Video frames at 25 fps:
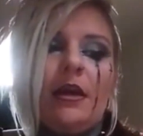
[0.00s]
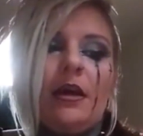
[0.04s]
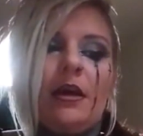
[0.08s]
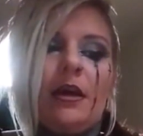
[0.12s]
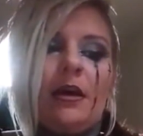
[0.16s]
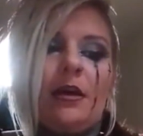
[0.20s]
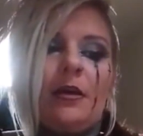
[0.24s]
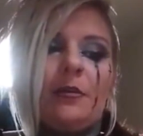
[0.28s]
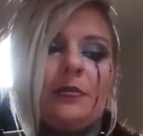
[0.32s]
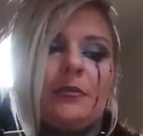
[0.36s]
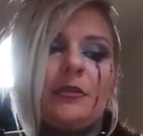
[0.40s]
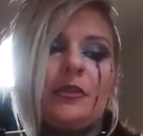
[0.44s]

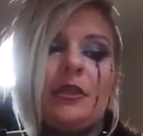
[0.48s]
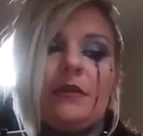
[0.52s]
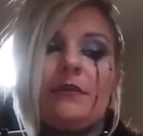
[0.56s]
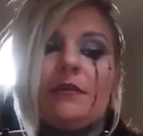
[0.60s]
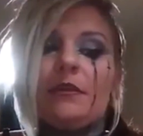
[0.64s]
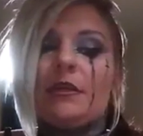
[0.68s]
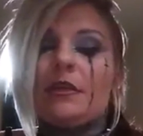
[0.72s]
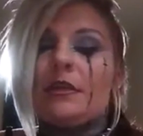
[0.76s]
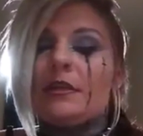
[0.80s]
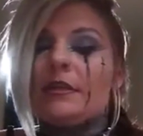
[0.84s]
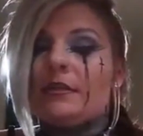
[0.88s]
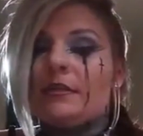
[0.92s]
Um, she
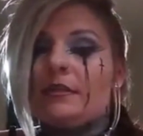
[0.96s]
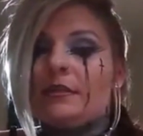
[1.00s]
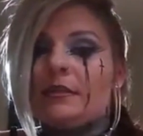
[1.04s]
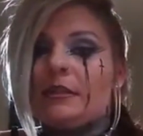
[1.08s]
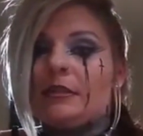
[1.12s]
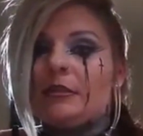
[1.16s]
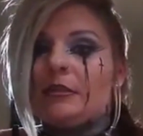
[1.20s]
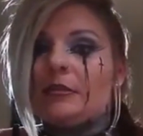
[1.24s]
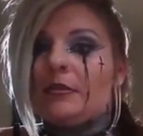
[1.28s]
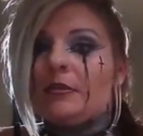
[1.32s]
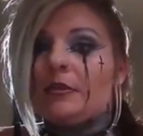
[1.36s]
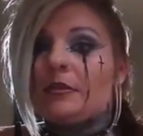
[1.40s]
even
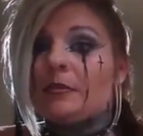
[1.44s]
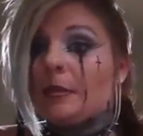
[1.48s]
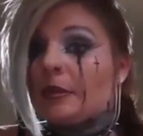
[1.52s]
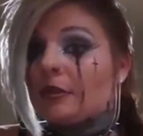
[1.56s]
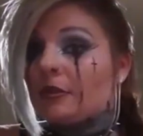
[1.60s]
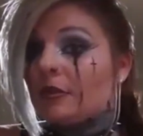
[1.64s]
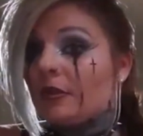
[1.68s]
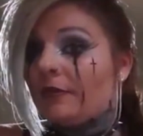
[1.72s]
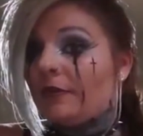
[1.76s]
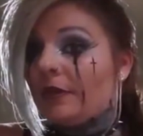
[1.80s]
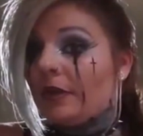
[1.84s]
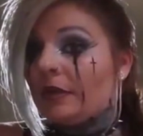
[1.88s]
does
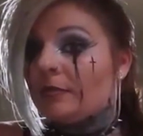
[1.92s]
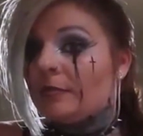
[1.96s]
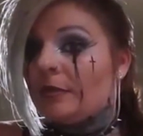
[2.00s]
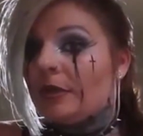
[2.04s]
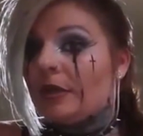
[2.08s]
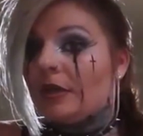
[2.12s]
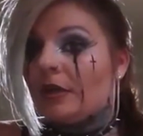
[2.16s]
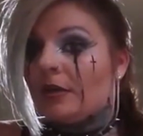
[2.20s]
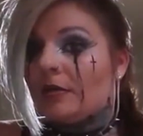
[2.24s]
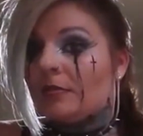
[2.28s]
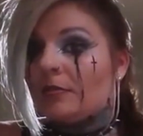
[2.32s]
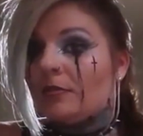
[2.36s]
special effects
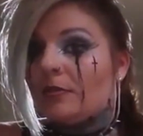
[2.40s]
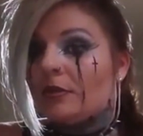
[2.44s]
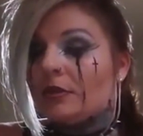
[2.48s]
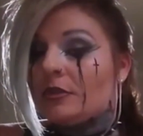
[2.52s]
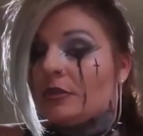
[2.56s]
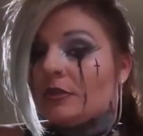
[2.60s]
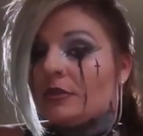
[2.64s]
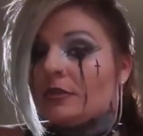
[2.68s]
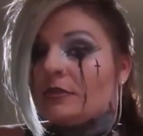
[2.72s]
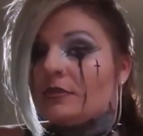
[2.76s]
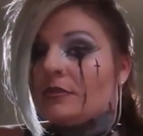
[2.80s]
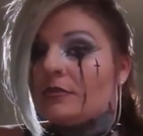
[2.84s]
makeup, which
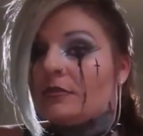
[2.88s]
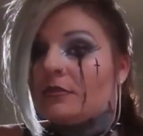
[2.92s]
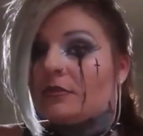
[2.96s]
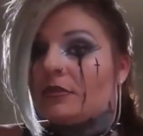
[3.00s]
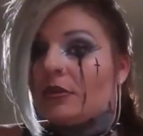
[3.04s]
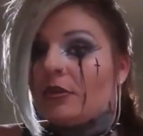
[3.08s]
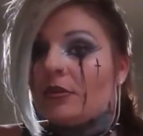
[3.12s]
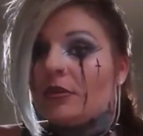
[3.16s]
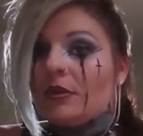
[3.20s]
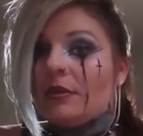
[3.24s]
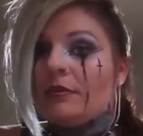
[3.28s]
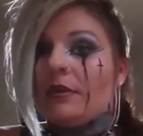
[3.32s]
is
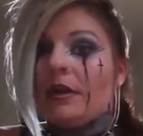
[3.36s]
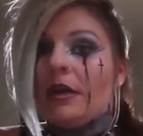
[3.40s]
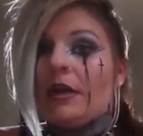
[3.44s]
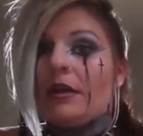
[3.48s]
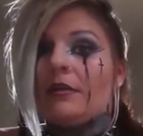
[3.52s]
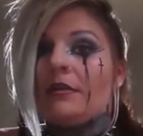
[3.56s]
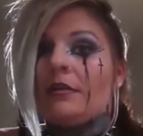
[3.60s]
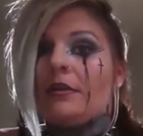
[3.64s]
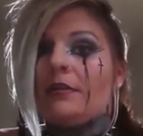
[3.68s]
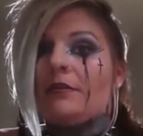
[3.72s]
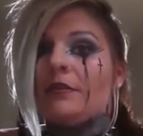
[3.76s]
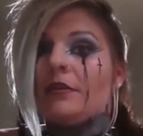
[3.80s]
totally rad
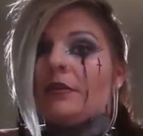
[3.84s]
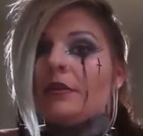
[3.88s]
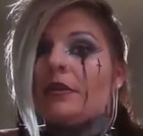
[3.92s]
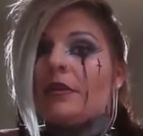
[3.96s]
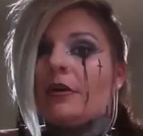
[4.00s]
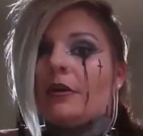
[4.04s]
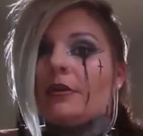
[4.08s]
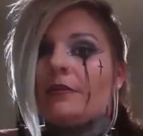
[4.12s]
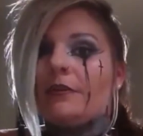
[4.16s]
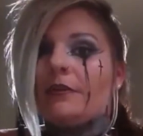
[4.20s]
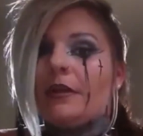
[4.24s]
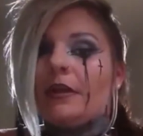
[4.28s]
if you're a
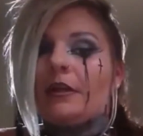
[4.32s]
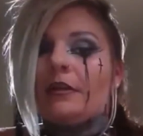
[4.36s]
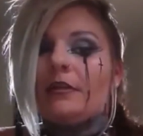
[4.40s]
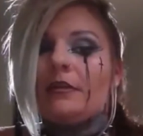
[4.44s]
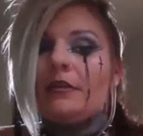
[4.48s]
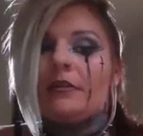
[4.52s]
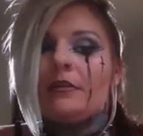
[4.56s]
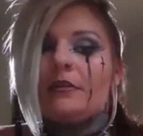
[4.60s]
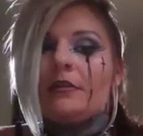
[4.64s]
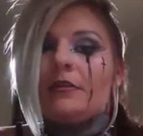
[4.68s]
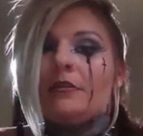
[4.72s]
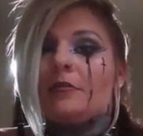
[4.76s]
horror fan
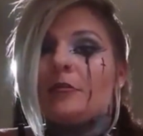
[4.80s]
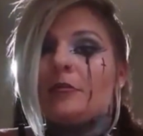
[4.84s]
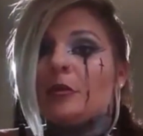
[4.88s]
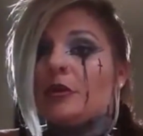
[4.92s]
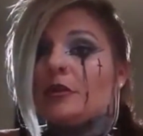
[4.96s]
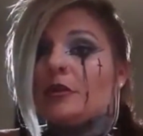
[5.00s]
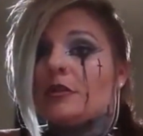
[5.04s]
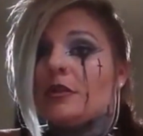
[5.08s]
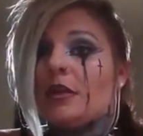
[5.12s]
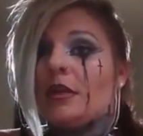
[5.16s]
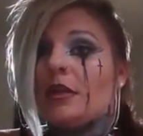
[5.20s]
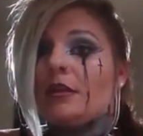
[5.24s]
and
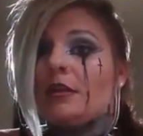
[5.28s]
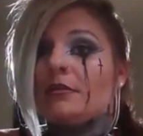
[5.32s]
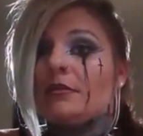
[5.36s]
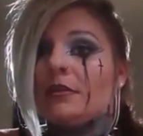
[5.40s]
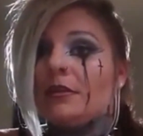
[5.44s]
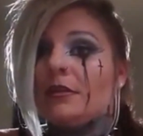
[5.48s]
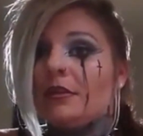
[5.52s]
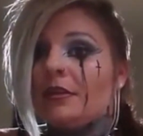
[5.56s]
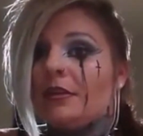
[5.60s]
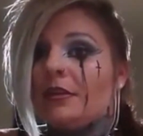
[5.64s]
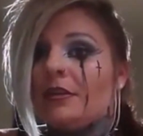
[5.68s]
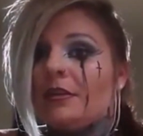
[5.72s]
appreciate
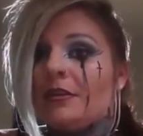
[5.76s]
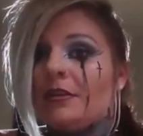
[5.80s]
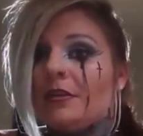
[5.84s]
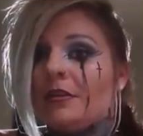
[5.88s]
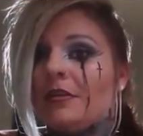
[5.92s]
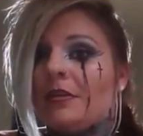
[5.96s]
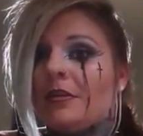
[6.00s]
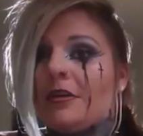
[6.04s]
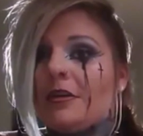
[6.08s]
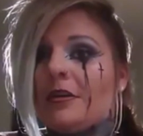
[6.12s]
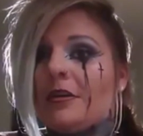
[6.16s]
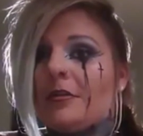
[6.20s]

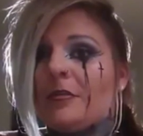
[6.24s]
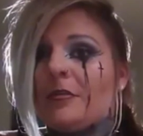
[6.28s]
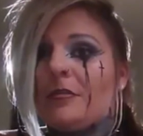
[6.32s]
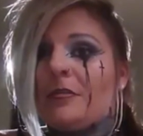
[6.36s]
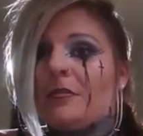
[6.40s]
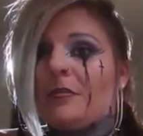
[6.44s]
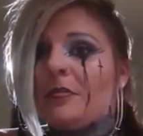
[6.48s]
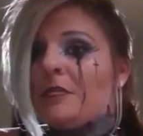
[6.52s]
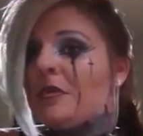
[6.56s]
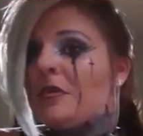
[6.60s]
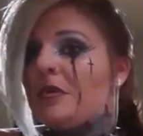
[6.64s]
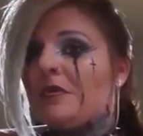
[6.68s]
horror
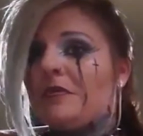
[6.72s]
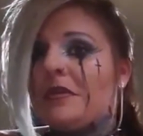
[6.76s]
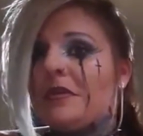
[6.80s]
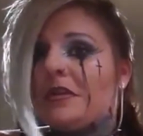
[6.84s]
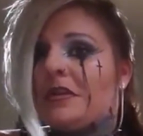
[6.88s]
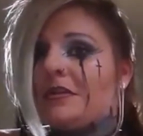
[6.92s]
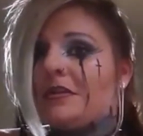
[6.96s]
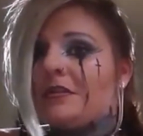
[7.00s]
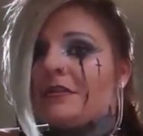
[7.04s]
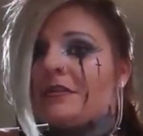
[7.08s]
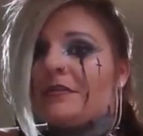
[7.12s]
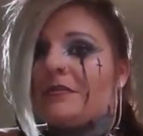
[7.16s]

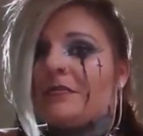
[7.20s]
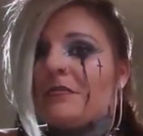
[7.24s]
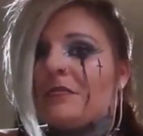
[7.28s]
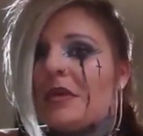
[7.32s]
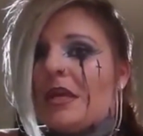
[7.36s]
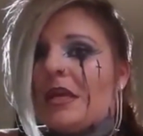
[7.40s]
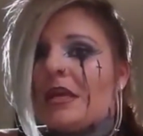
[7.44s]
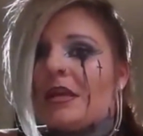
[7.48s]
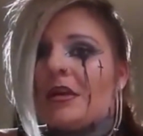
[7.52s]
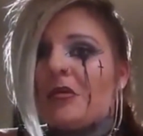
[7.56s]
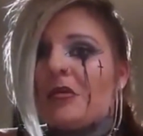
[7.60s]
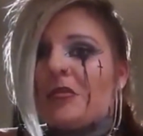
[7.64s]
movies and
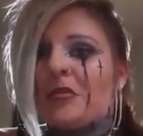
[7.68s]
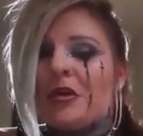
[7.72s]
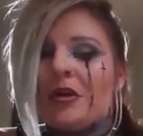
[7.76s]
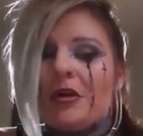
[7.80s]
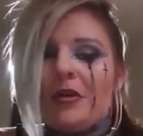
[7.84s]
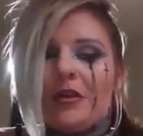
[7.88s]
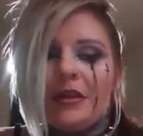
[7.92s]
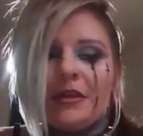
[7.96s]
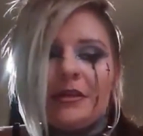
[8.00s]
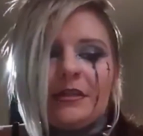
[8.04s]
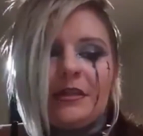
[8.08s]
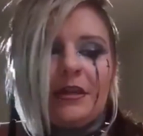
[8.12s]
makeup and all
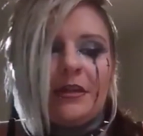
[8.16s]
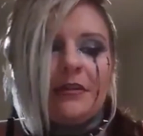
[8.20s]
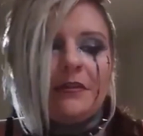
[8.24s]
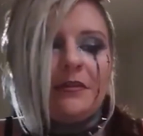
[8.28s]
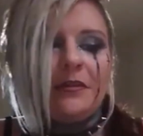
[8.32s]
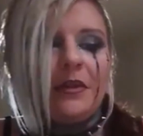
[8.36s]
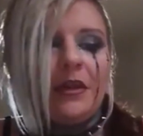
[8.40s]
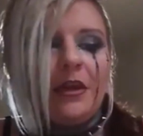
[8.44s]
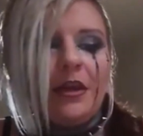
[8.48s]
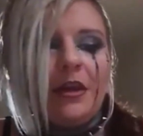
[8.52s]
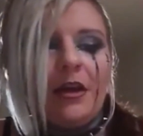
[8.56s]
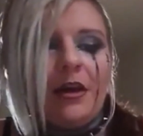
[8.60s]
that stuff.
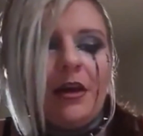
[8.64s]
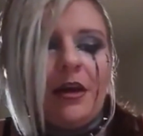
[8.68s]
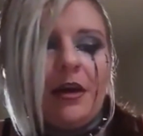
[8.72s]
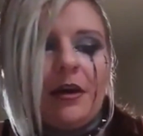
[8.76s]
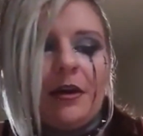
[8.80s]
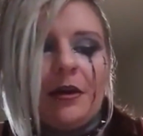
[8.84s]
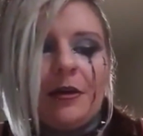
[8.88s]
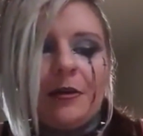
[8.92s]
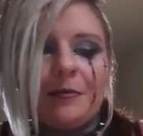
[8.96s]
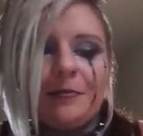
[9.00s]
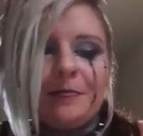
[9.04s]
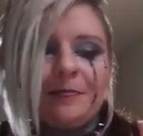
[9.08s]

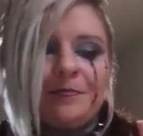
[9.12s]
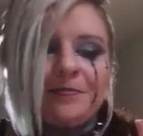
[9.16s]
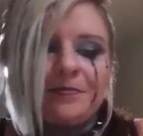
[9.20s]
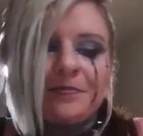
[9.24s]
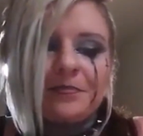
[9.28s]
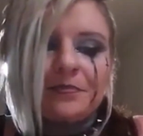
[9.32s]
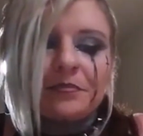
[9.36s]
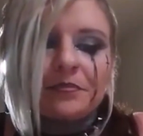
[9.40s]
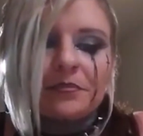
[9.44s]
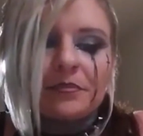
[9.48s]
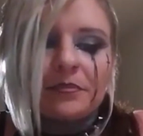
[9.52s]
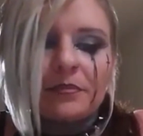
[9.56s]
Um,
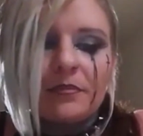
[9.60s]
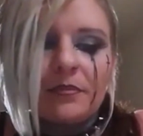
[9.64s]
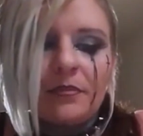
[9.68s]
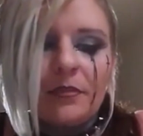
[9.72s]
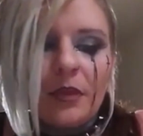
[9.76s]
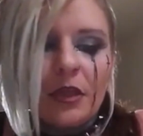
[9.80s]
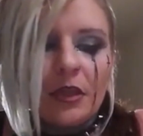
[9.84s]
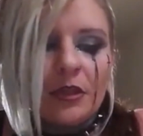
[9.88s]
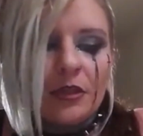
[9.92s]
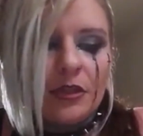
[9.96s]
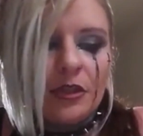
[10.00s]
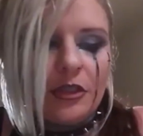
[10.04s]

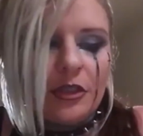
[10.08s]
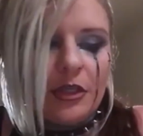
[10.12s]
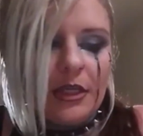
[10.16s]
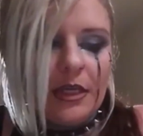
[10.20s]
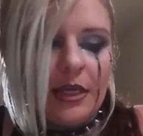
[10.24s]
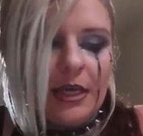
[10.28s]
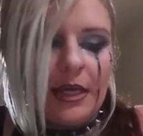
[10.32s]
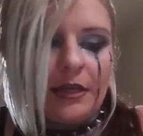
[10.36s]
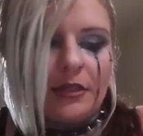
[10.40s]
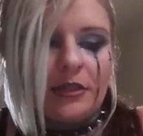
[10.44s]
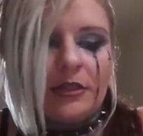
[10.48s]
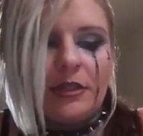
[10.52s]

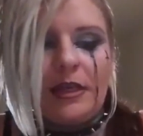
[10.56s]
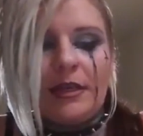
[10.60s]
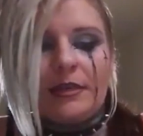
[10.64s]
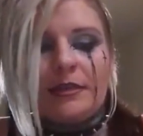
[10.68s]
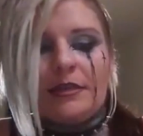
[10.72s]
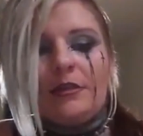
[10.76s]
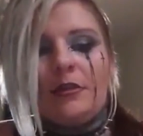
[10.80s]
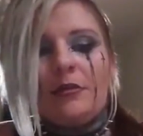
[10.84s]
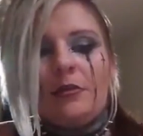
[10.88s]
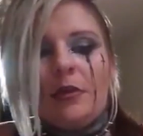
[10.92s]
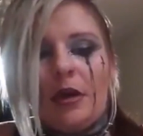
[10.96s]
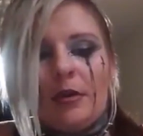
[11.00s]
she actually has
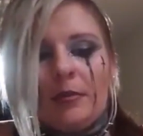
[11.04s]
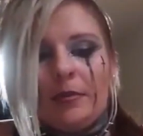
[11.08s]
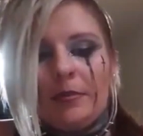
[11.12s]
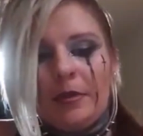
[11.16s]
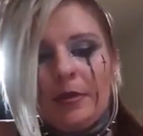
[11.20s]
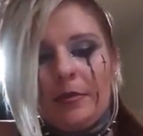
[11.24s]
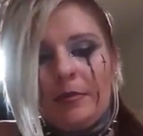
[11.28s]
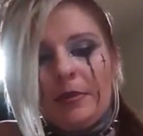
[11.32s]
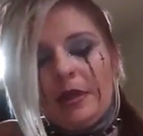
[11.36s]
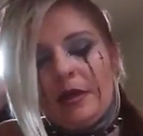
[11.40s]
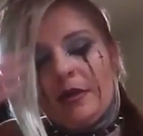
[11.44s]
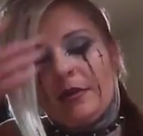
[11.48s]
a new album
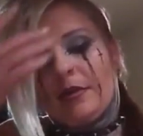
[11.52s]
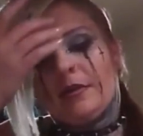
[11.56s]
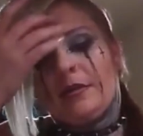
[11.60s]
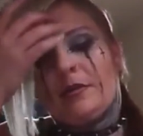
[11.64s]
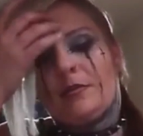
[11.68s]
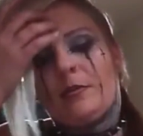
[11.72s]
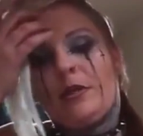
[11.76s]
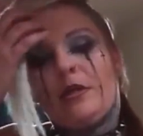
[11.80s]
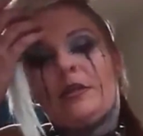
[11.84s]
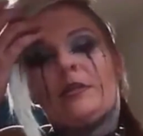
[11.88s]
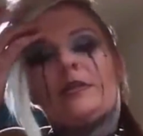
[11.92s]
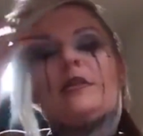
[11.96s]
coming out this
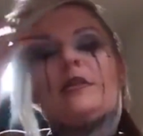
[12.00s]
week,